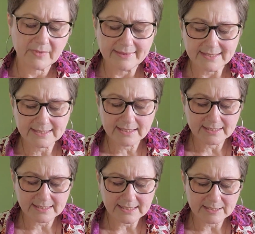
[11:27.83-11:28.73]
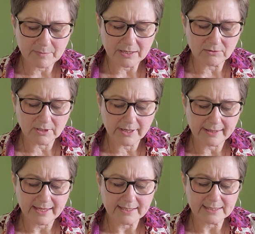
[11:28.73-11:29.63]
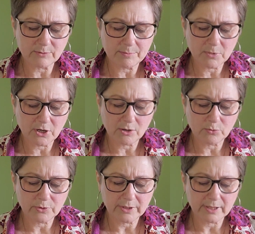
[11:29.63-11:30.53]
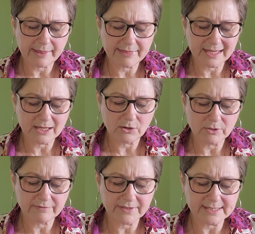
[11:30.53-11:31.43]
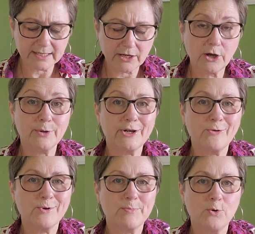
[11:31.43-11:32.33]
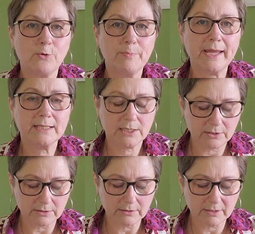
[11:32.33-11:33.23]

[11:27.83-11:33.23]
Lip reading: This doesn't smell like that, so I think I'll give this a go and I'll report back to you.